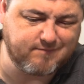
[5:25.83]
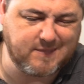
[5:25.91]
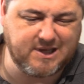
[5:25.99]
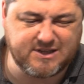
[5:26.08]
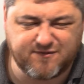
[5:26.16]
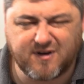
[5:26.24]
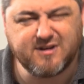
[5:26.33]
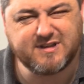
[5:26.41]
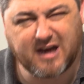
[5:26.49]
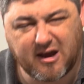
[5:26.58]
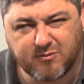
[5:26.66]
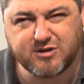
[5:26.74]
It's very
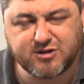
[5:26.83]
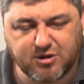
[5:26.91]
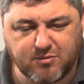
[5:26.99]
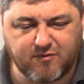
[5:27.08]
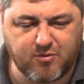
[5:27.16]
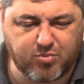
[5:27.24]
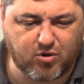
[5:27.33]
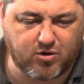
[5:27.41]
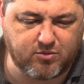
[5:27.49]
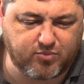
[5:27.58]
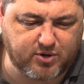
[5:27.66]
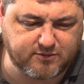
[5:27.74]
time-consuming report
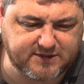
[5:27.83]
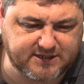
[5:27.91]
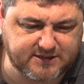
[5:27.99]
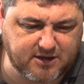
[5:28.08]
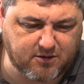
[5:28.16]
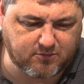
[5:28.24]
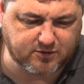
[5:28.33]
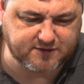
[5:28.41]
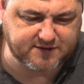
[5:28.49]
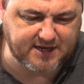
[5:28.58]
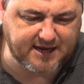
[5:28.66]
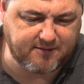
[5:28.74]
and process, though, I must
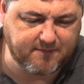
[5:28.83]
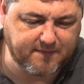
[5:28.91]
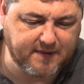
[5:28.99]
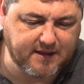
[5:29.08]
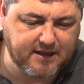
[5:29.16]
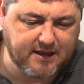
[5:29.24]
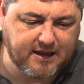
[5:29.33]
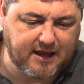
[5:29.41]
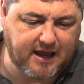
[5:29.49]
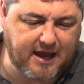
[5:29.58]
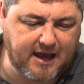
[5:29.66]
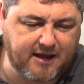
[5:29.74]
say.
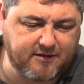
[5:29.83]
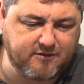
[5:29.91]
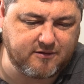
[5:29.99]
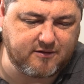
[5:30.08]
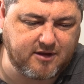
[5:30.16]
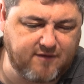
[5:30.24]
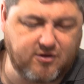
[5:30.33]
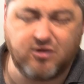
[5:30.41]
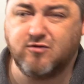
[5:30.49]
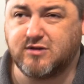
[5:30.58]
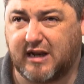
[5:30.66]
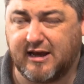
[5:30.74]
And if you
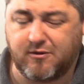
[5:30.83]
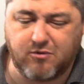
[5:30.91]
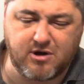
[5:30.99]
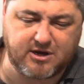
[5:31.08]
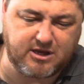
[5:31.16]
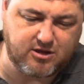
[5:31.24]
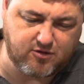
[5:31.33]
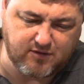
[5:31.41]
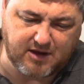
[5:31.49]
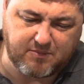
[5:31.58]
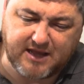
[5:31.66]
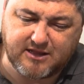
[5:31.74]
use ClickWorker, you do
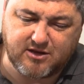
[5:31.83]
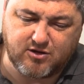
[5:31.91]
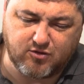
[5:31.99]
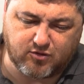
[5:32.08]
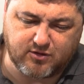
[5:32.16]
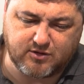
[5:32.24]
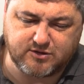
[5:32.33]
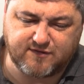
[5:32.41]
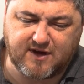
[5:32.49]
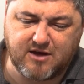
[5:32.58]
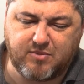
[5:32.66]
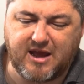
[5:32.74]
get paid in euros
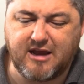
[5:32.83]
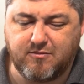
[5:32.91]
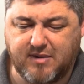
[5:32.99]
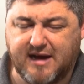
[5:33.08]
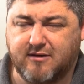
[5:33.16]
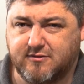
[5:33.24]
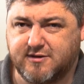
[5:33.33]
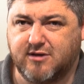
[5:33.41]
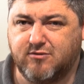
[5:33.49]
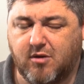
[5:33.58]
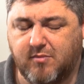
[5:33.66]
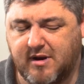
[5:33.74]
via PayPal, so
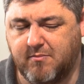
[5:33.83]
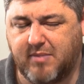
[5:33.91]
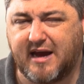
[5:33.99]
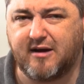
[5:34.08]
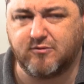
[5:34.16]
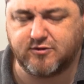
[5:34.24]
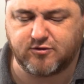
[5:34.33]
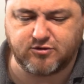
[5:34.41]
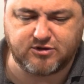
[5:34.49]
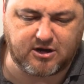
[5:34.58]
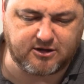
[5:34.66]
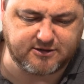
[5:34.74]
not in pounds or
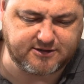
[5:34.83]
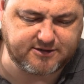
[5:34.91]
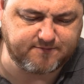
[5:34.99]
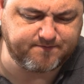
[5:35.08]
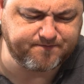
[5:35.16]
dollars.